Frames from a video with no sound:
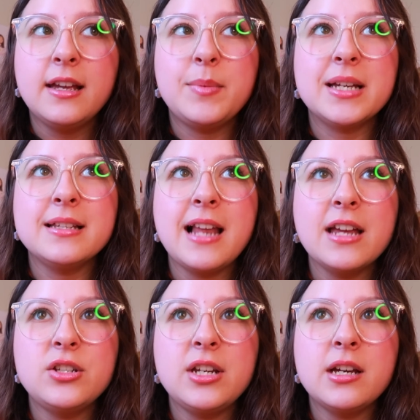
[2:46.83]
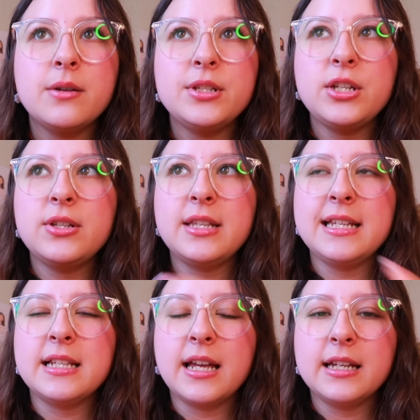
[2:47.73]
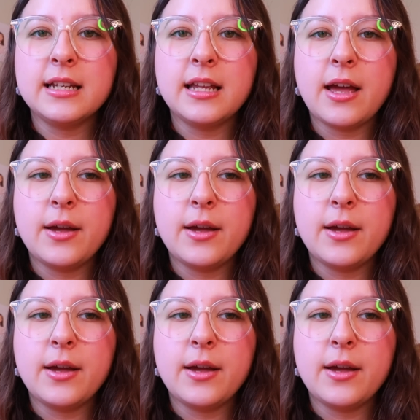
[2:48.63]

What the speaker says: because last year I was using these like